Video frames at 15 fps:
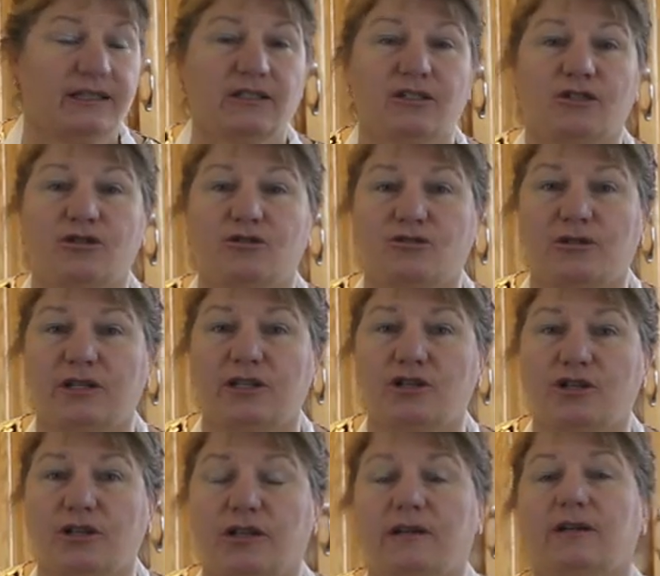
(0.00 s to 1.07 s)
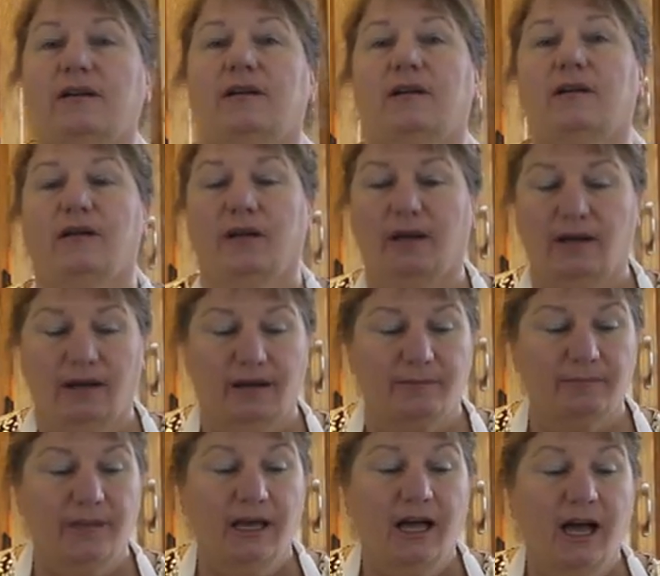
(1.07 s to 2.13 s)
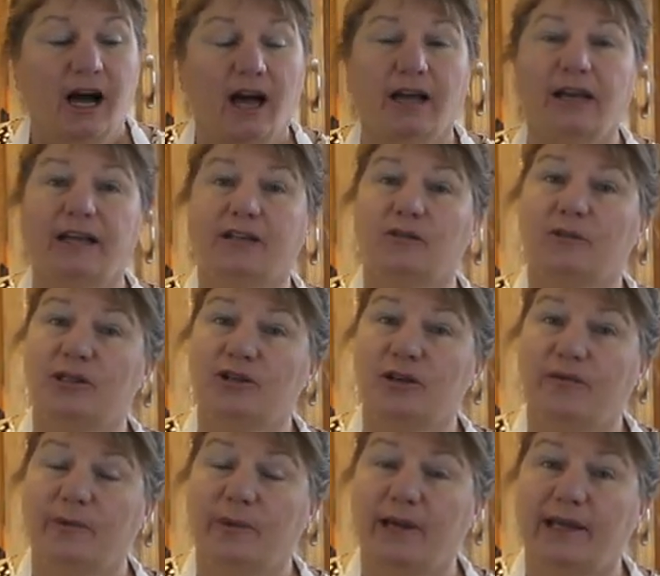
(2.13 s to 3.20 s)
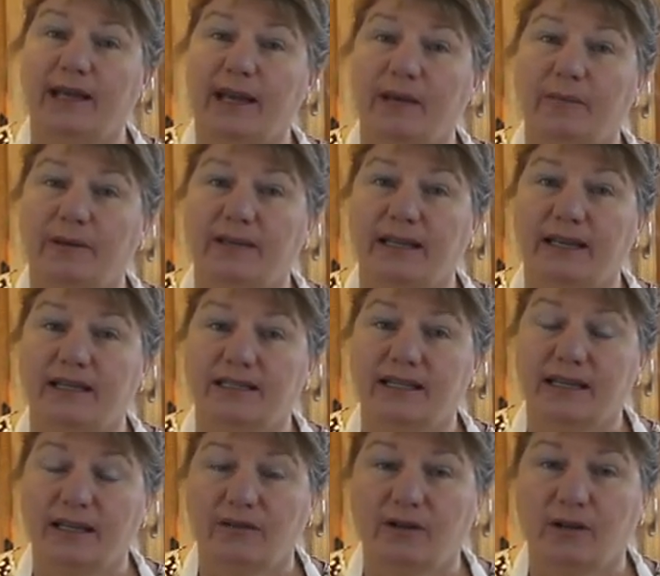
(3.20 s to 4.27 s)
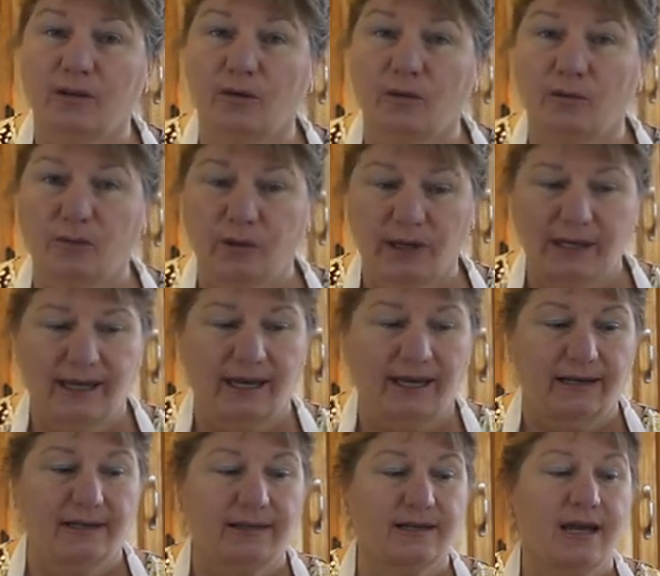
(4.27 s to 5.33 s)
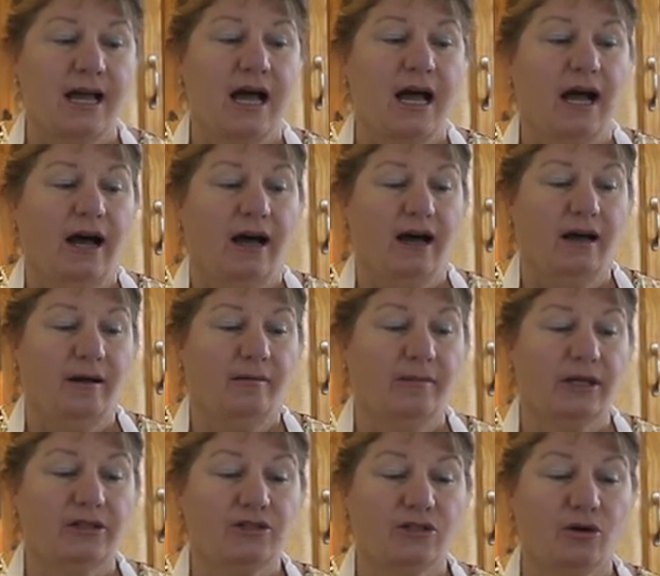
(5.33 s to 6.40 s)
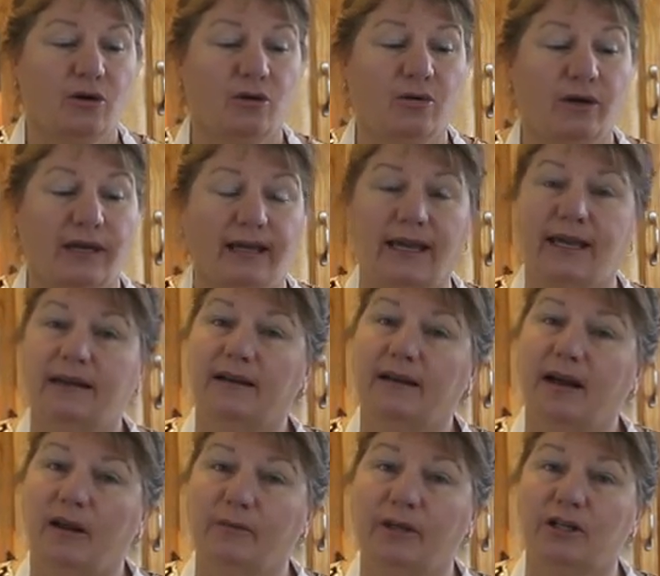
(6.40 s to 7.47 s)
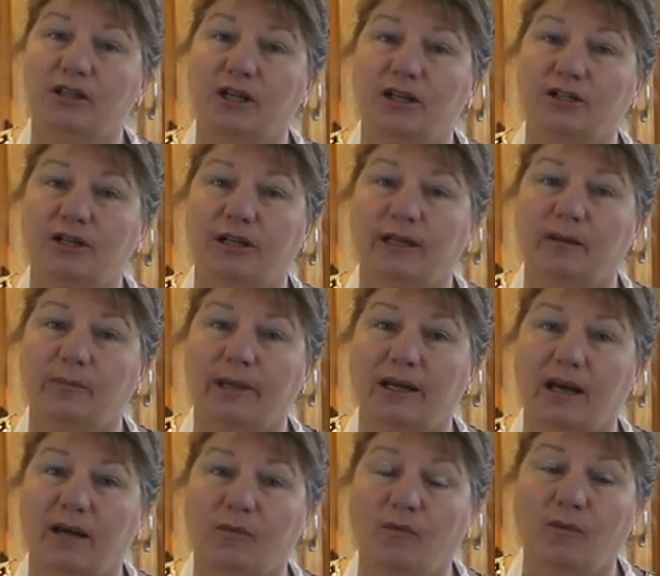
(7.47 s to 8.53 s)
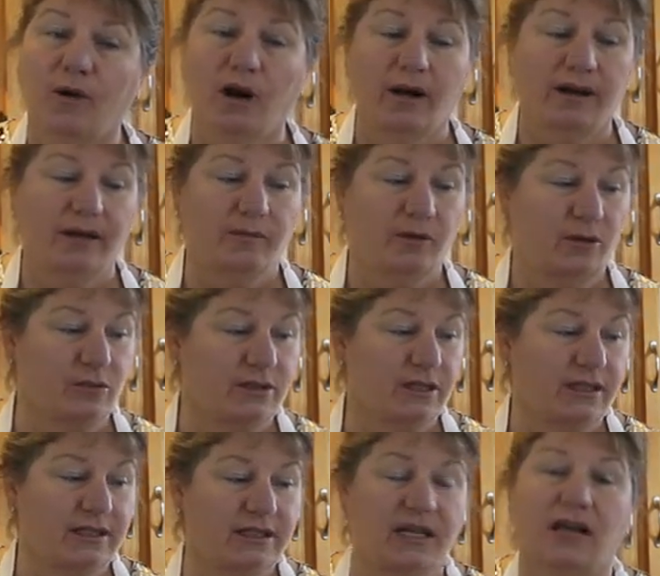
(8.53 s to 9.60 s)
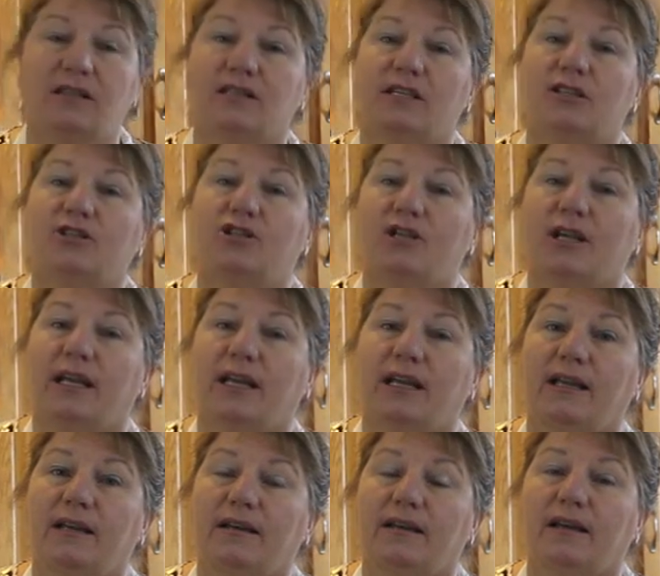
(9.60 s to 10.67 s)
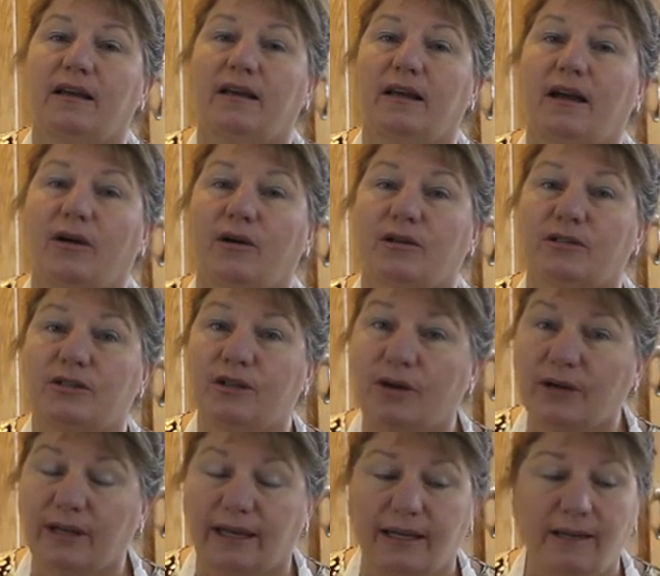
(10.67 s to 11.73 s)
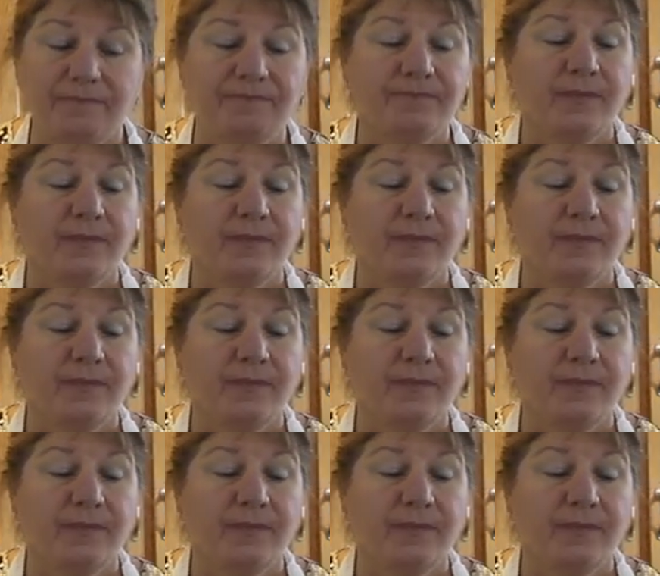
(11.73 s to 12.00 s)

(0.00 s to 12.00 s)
this tradition, Um, I like to wish everybody happy Thanksgiving weekend. Um, so again, I'm going to touch a little bit on why I'm using sausage in our turkey.